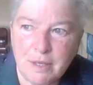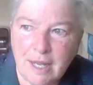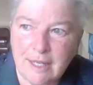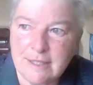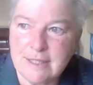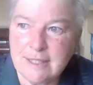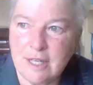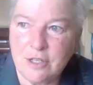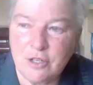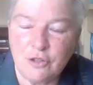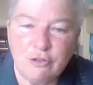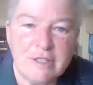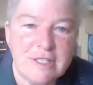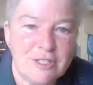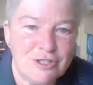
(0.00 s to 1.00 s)
plants that
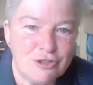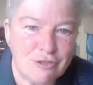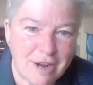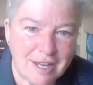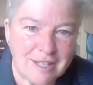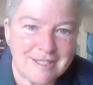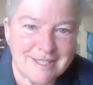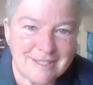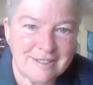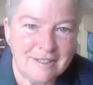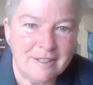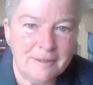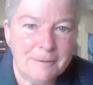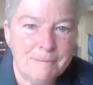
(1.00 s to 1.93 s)
are in stress.